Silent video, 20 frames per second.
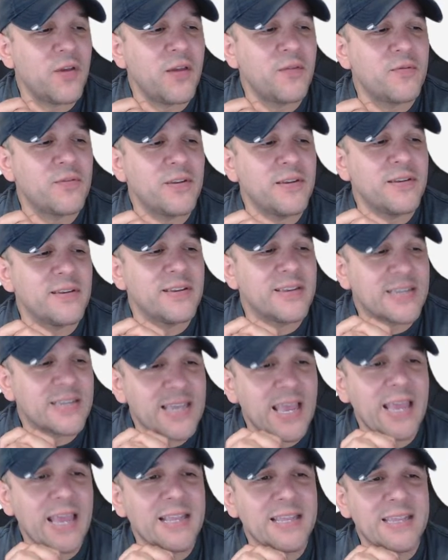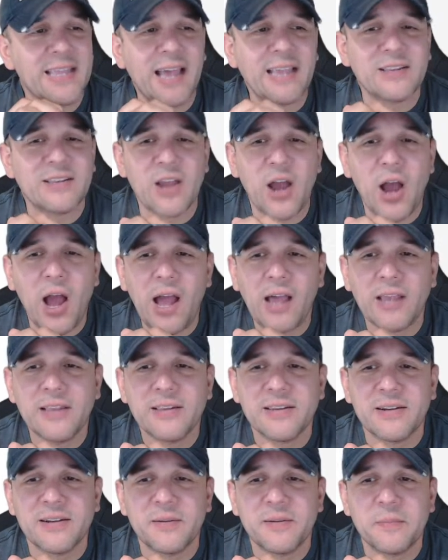50 cents. That's
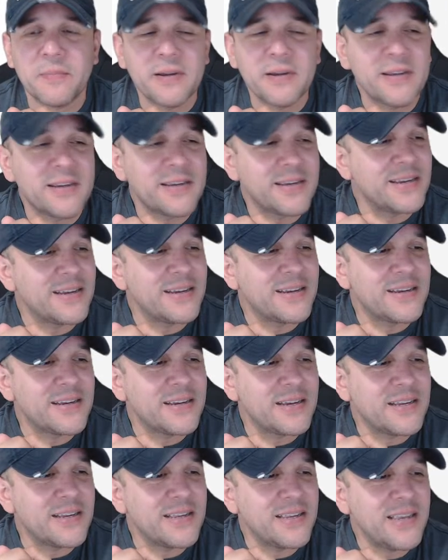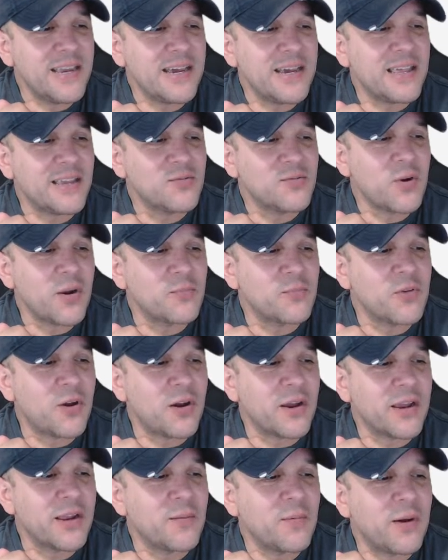awesome. Yeah, that's what I'm
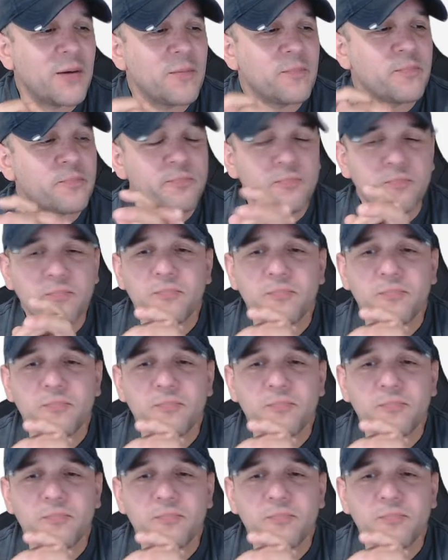talking about.